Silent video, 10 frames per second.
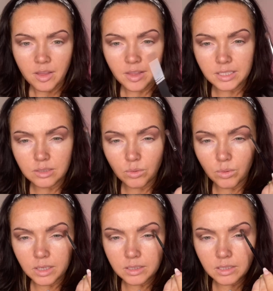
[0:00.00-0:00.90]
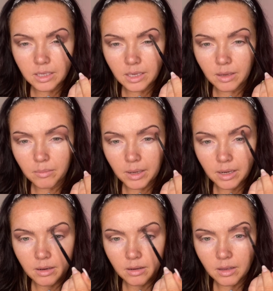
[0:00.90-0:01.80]
That's the one thing
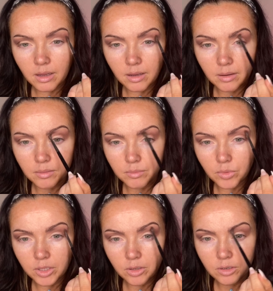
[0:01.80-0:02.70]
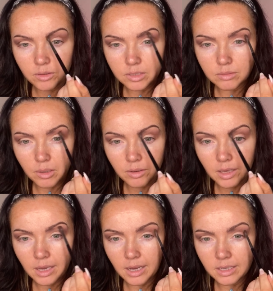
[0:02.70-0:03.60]
about when you do a
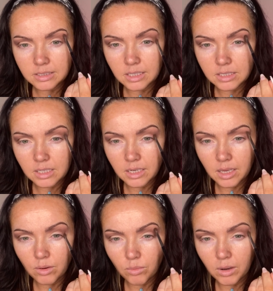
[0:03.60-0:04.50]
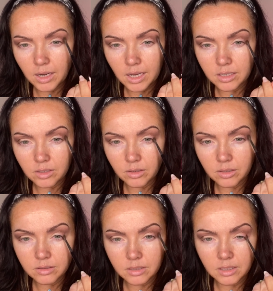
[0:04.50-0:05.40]
smoky eye, it's easy to get one eye
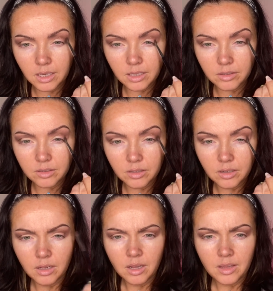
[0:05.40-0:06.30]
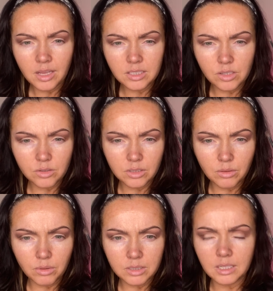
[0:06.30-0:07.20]
darker than the other. That's usually
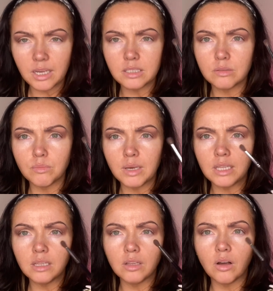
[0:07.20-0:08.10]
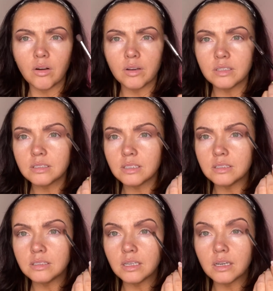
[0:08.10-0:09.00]
what takes me the longest,
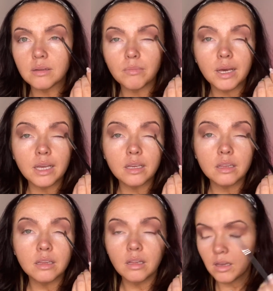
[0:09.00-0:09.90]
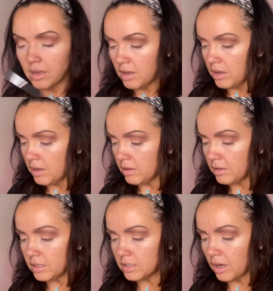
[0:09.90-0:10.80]
is like making
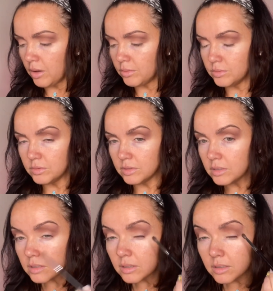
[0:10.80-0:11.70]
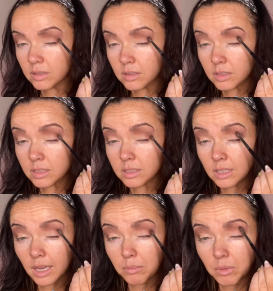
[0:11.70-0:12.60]
the tones the
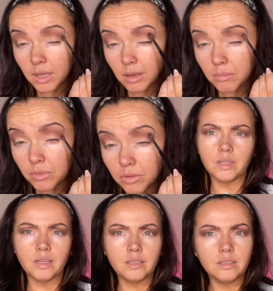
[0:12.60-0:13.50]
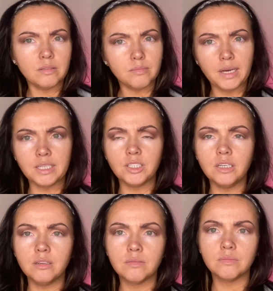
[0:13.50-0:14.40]
same depth. They look matchy.
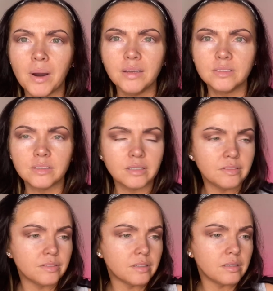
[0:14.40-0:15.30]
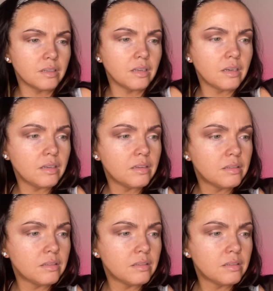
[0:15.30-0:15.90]
Brows are different today.